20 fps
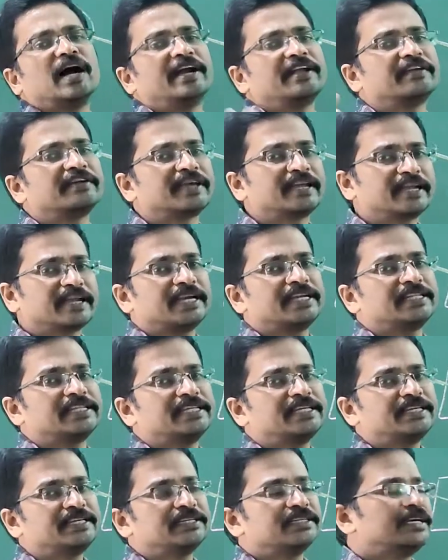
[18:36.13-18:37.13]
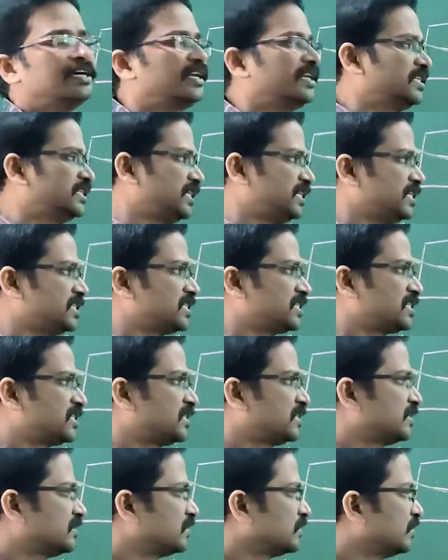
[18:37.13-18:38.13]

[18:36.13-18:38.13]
and you can get the results.